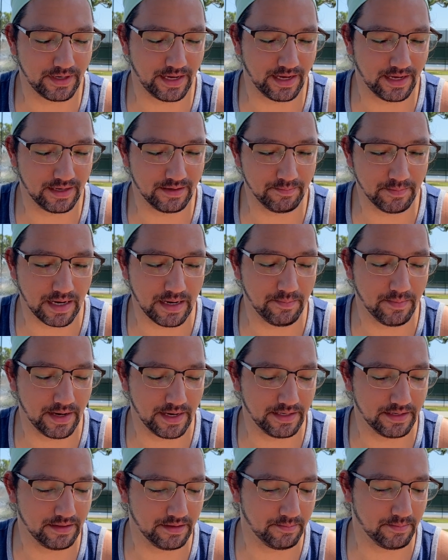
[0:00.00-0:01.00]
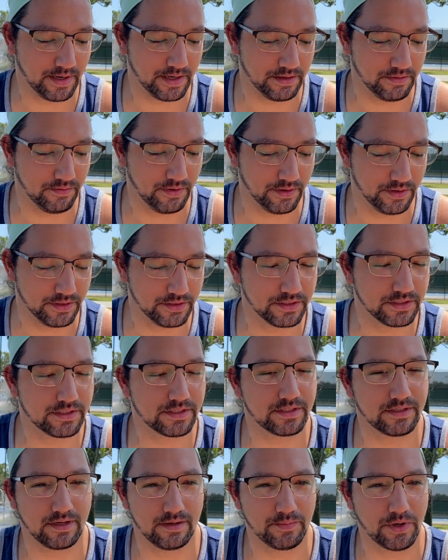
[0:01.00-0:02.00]
in my mind and the mind of
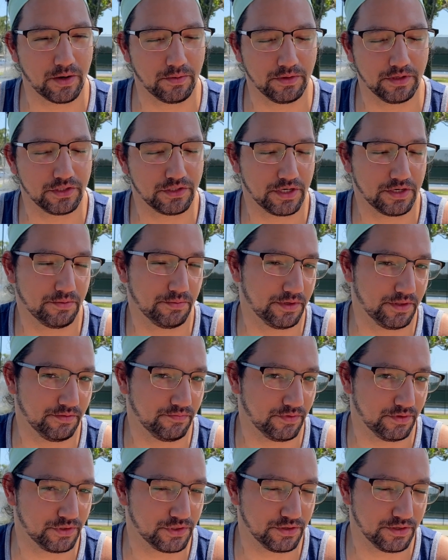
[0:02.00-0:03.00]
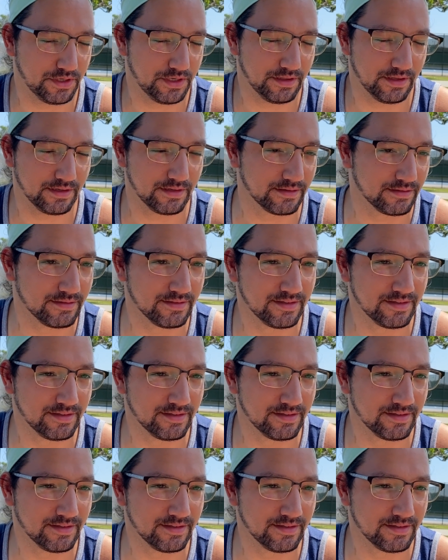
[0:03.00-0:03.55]
others. I'm not really trying to read the future or anything.